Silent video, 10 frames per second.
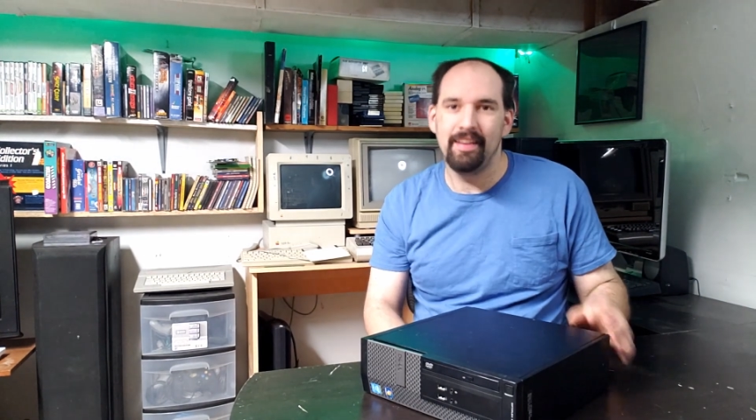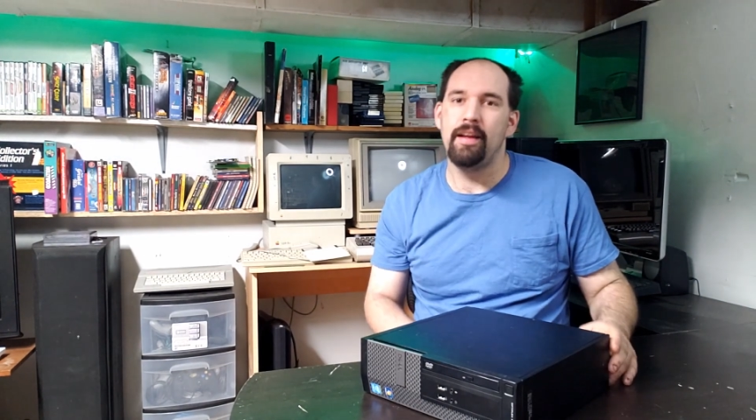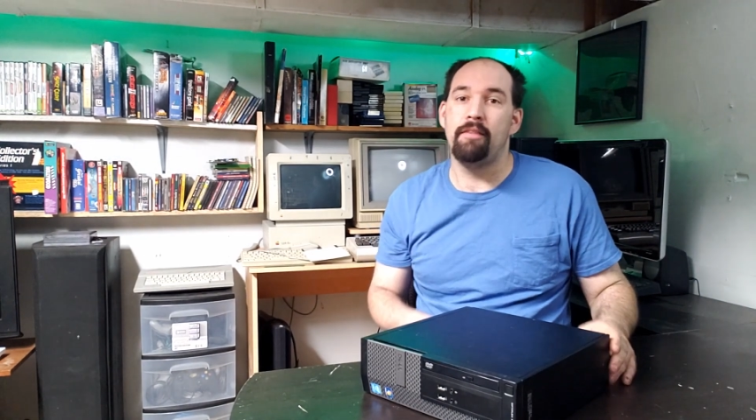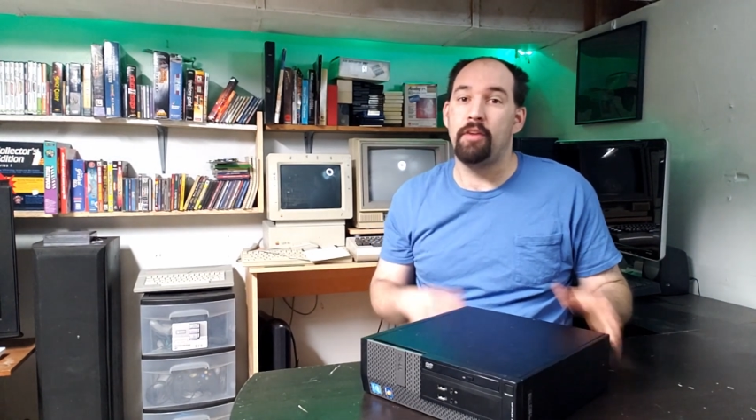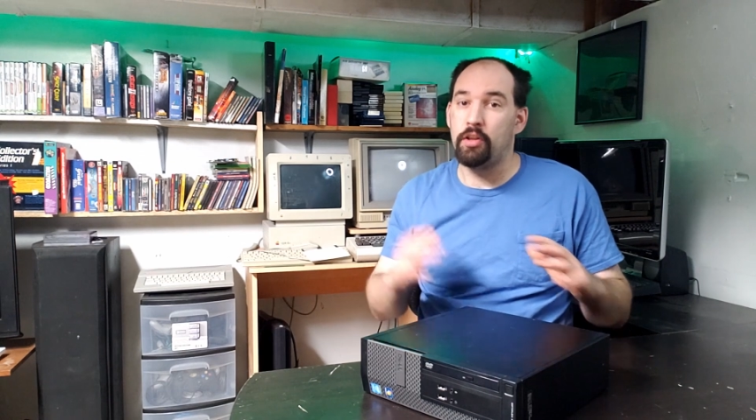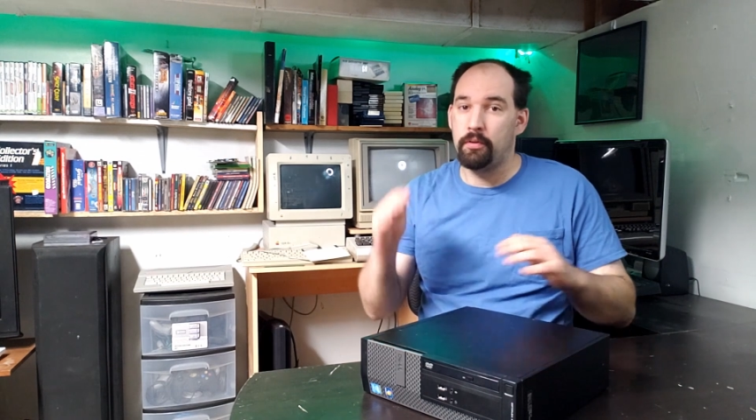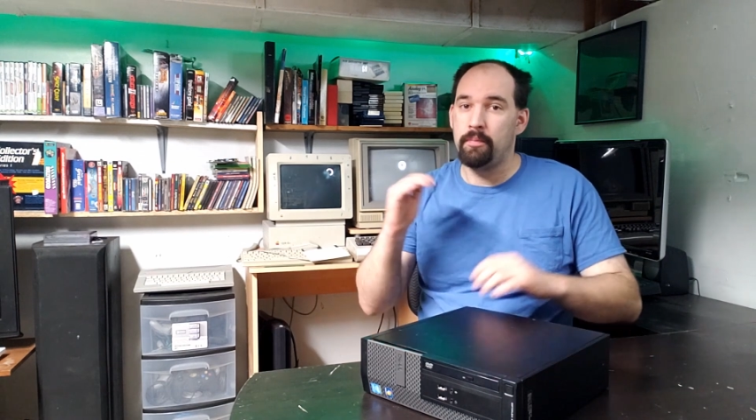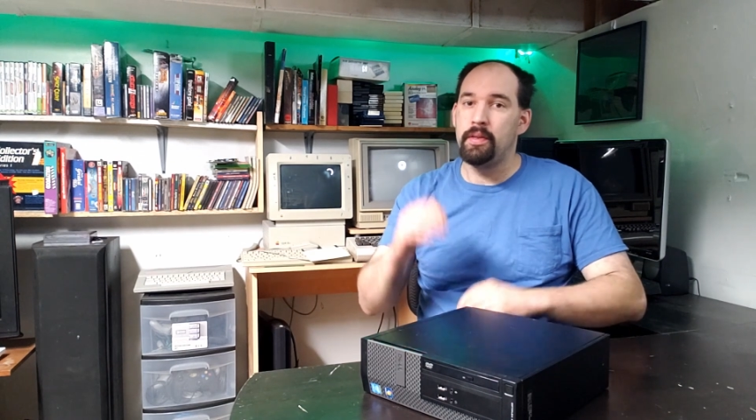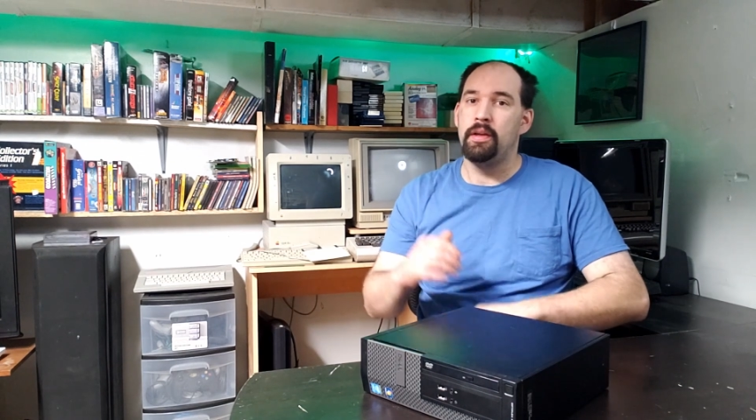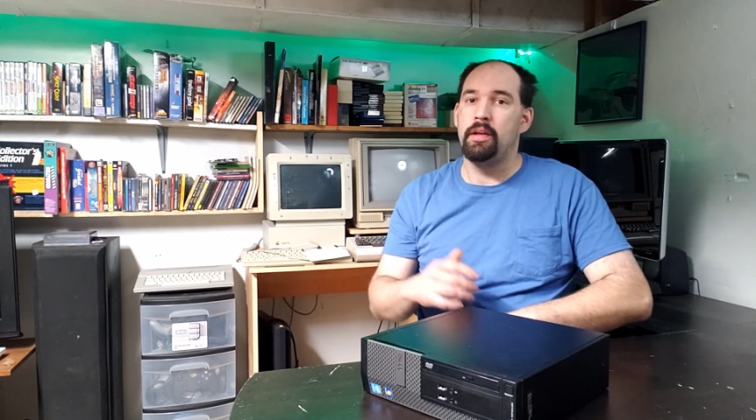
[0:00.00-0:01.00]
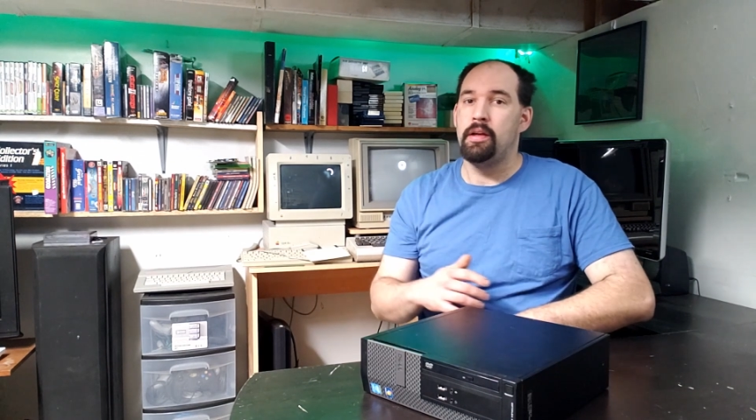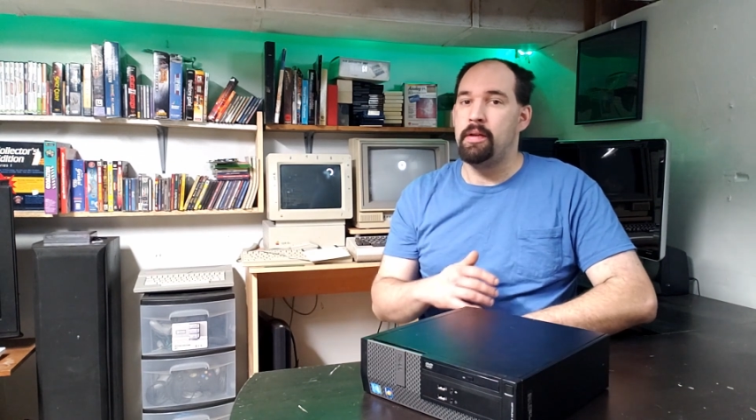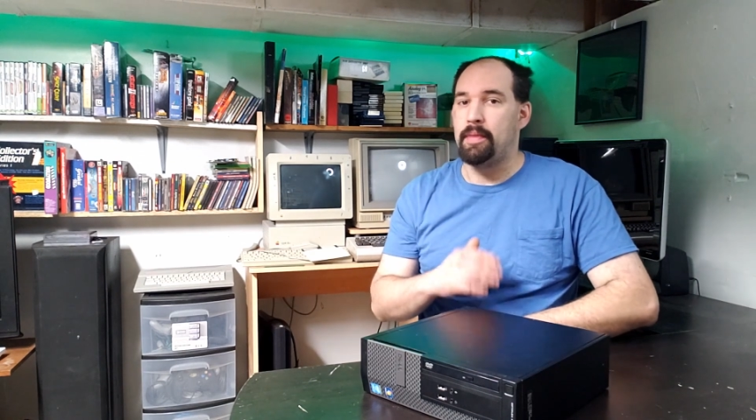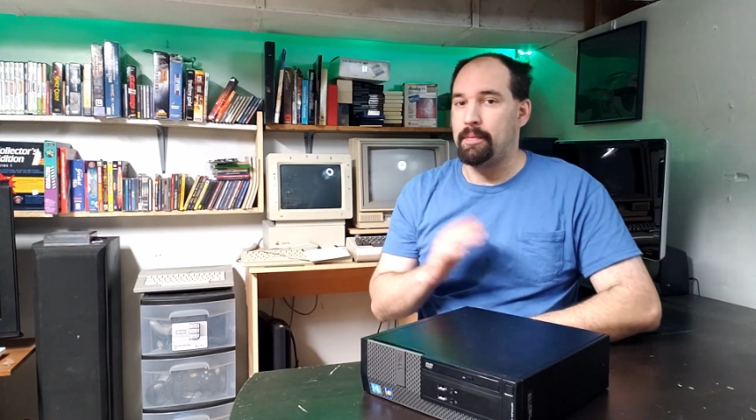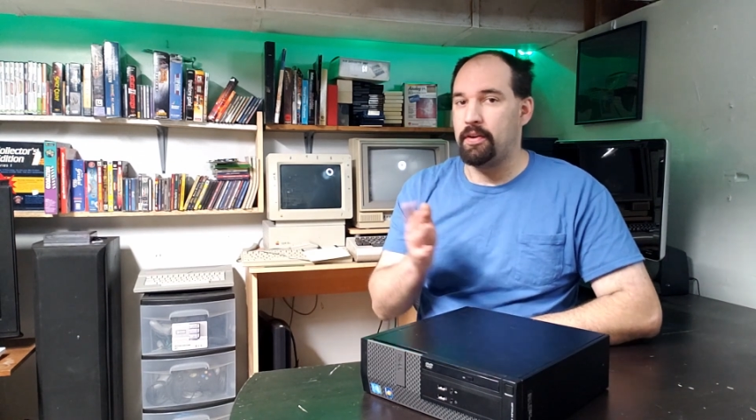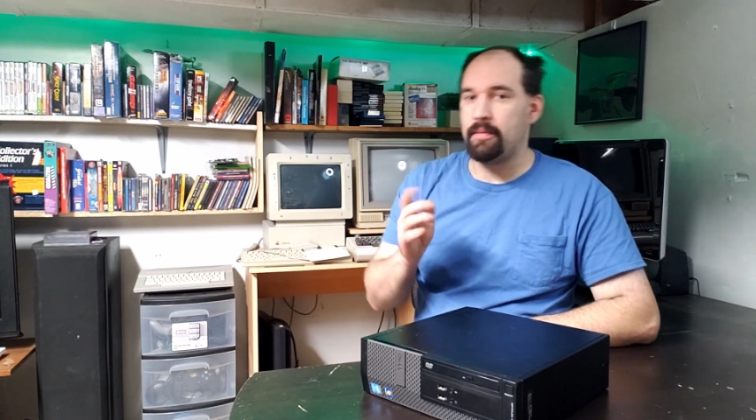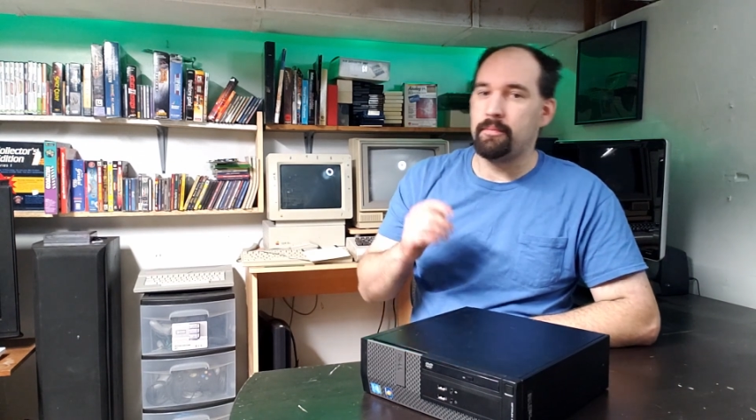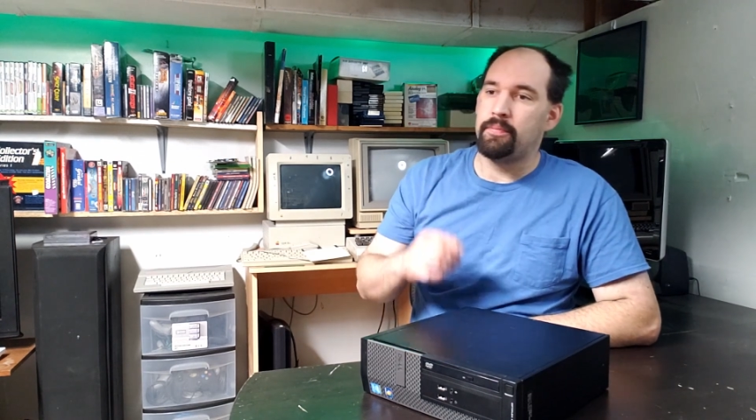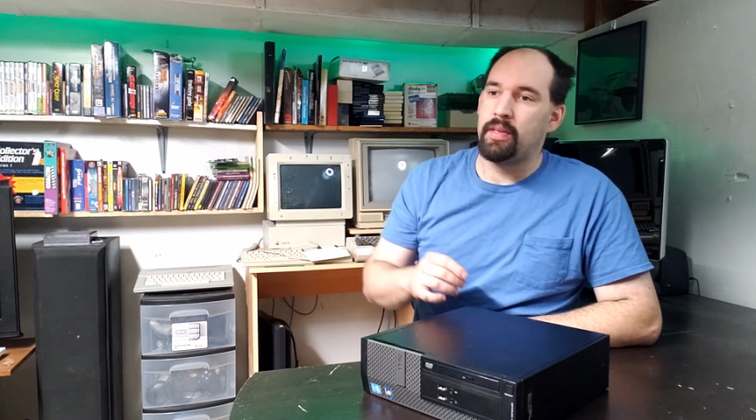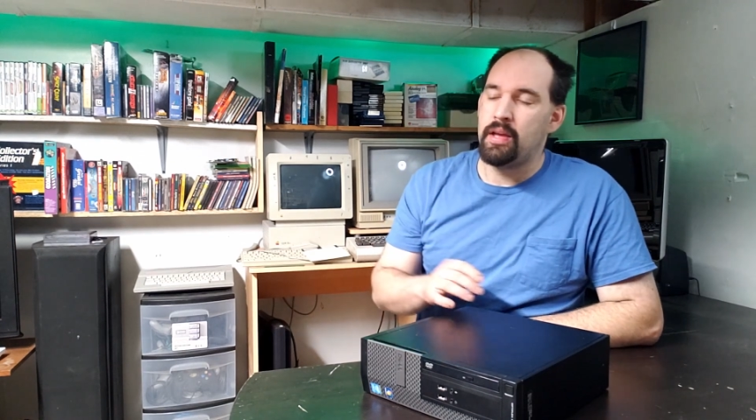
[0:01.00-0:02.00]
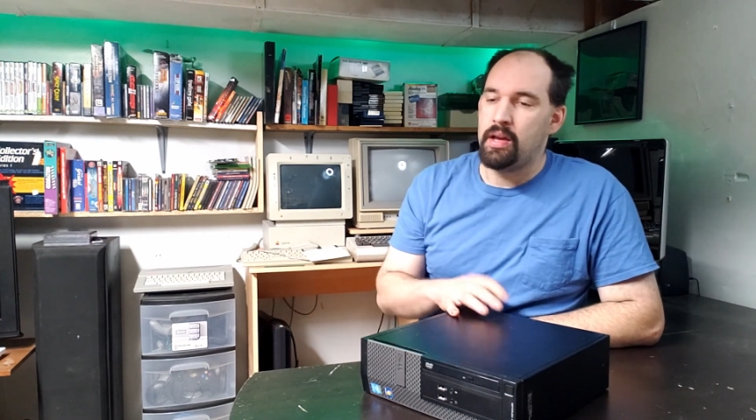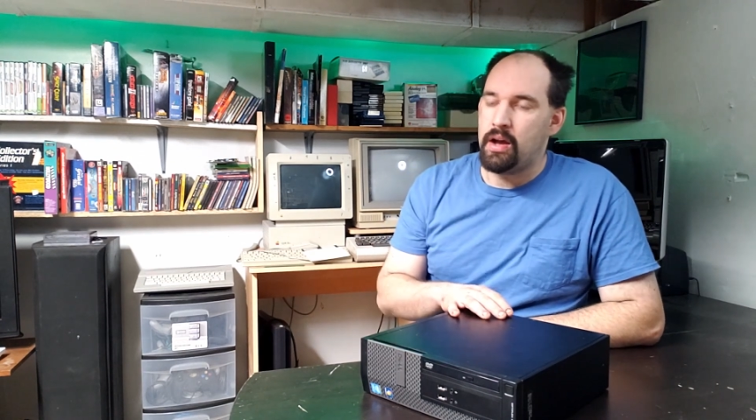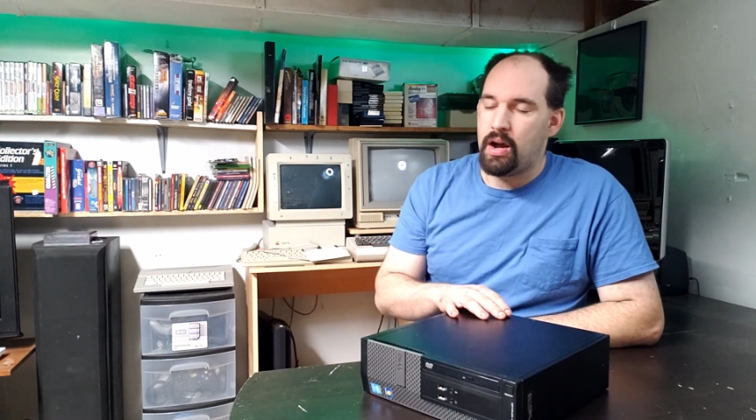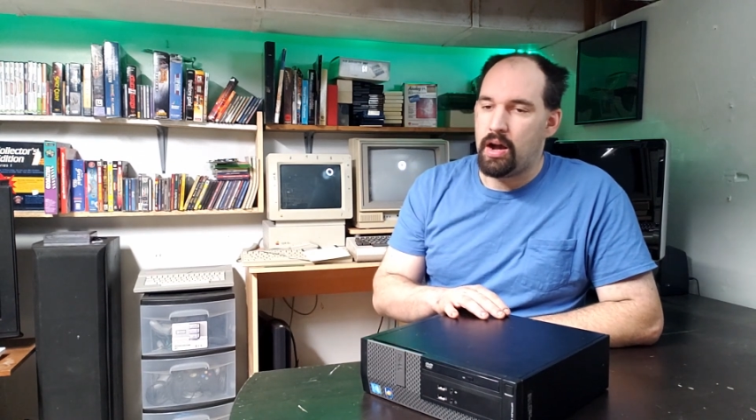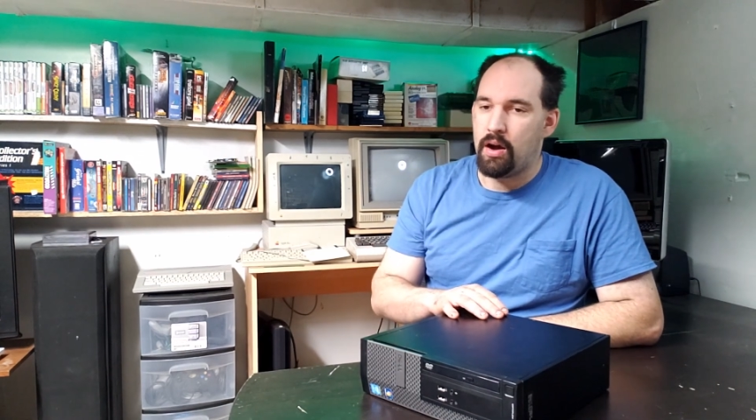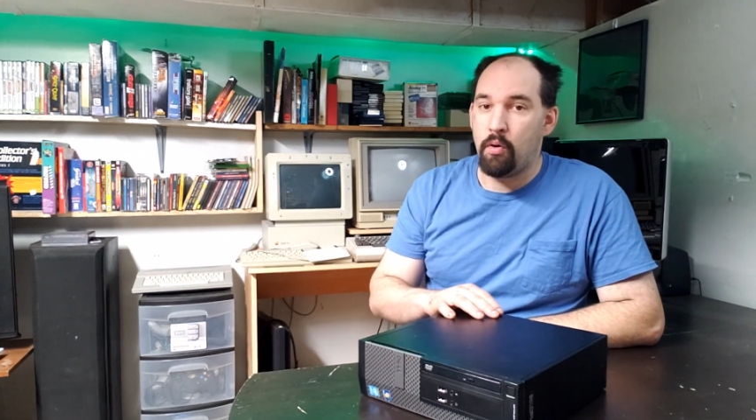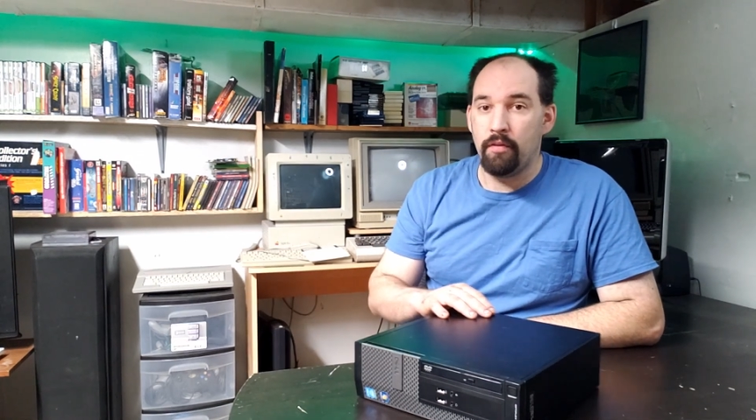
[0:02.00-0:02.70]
and follow, that'd be great. Or